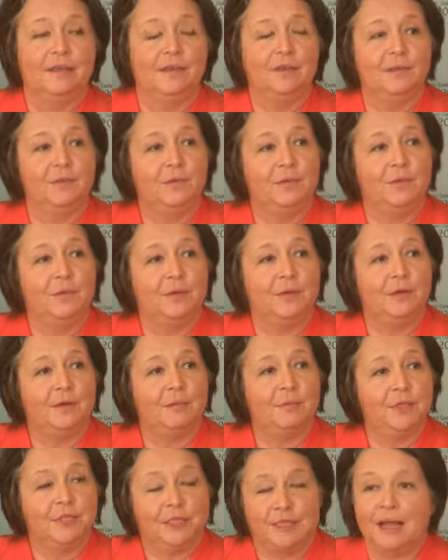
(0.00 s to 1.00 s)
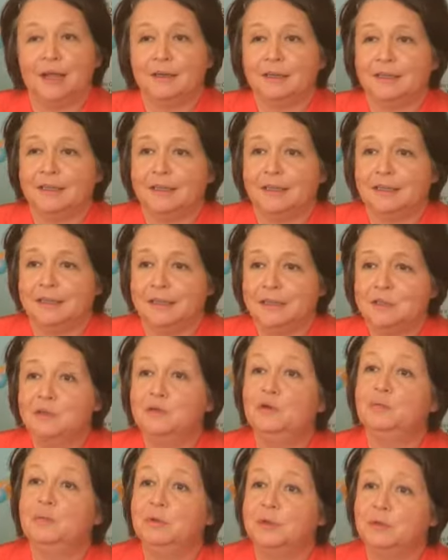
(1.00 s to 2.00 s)
you know, we started this
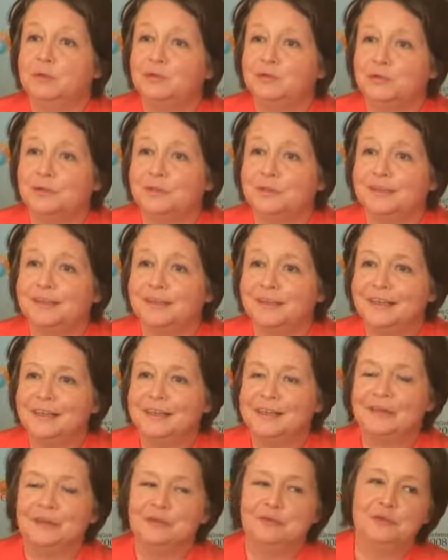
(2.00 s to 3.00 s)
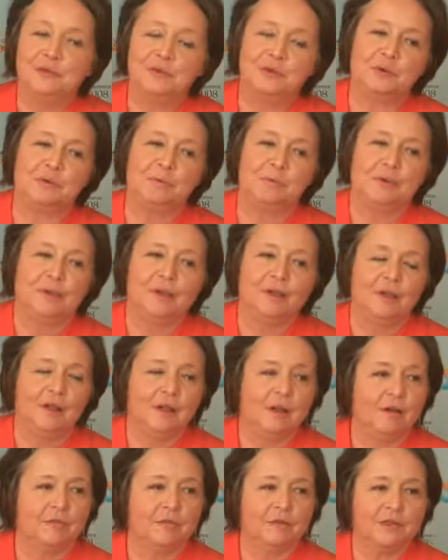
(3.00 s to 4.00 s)
global ocean uh, forum
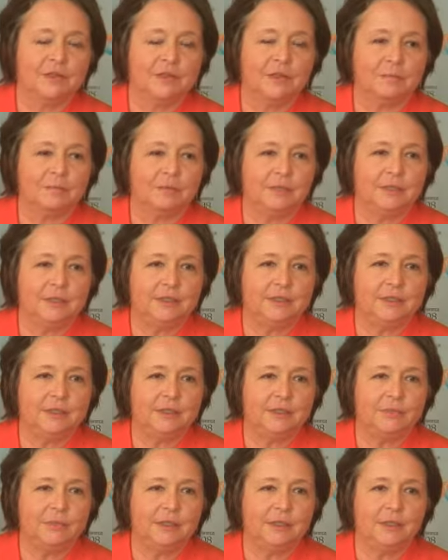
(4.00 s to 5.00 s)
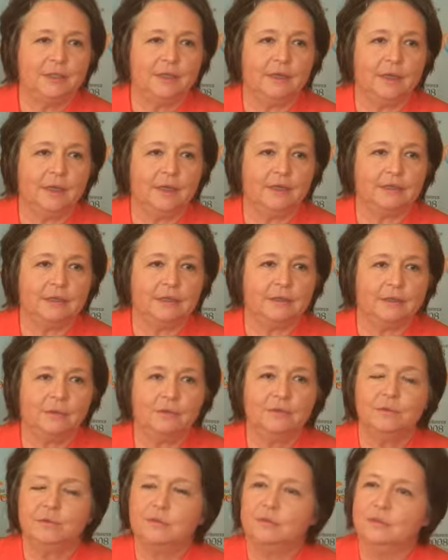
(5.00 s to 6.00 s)
for the simple reason that we realized that
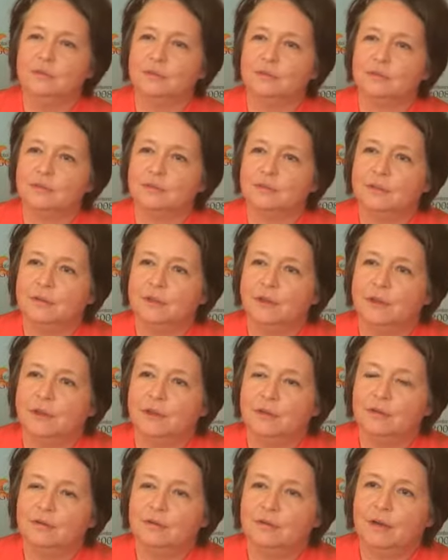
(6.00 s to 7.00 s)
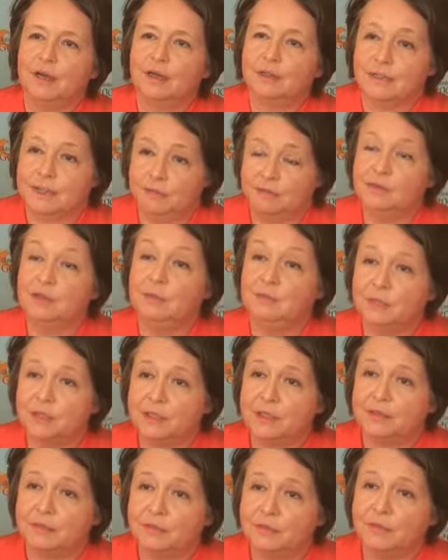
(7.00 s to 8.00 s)
all the oceans, you know, are
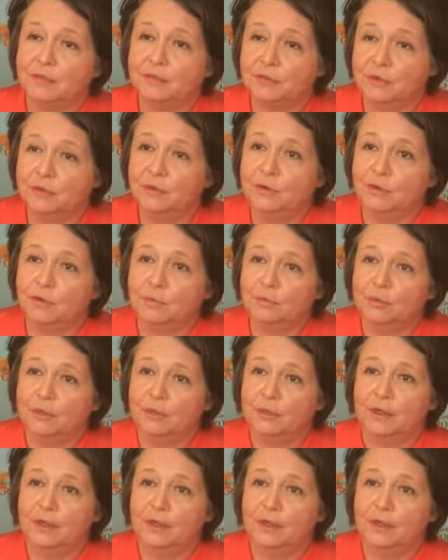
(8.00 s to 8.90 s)
70% of the globe